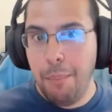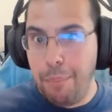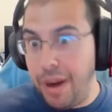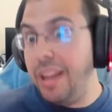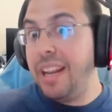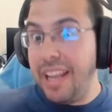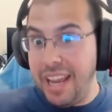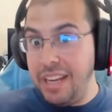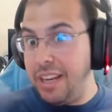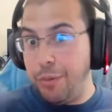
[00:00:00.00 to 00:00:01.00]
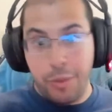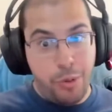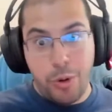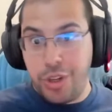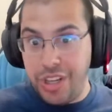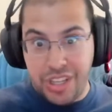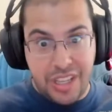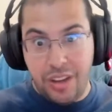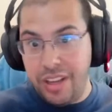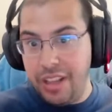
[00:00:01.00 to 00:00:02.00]
But again, different
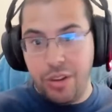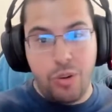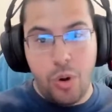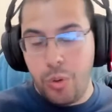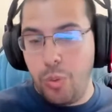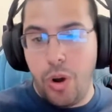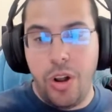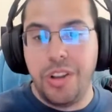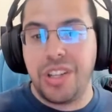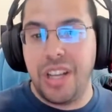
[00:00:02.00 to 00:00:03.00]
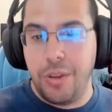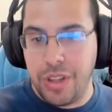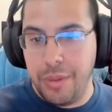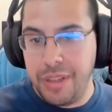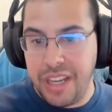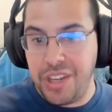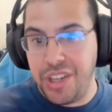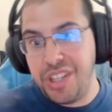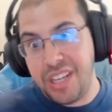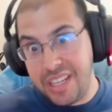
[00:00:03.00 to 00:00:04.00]
approaches, they'll hit their own walls and there's
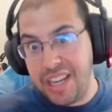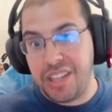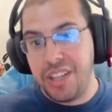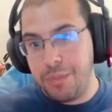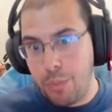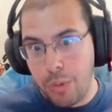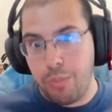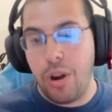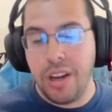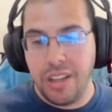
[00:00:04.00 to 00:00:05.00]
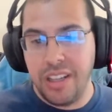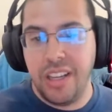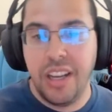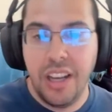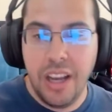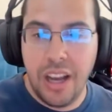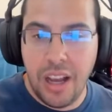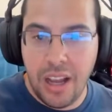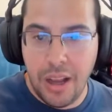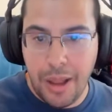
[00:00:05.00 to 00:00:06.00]
limitations, and Tesla is more broadly
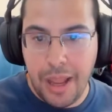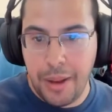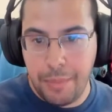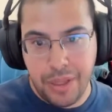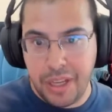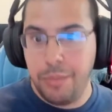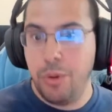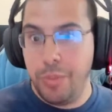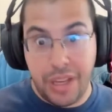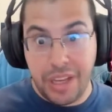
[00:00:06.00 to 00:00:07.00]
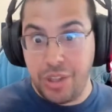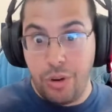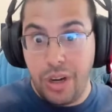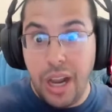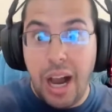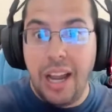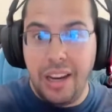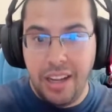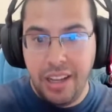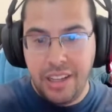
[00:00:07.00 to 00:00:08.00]
applicable because they're not
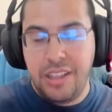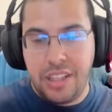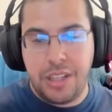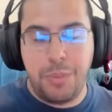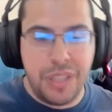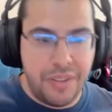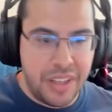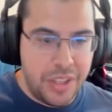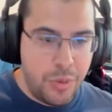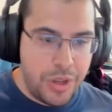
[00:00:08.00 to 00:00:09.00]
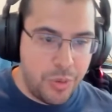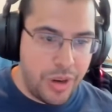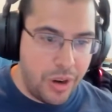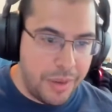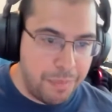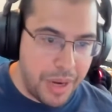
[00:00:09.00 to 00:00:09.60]
specifically doing it to an area.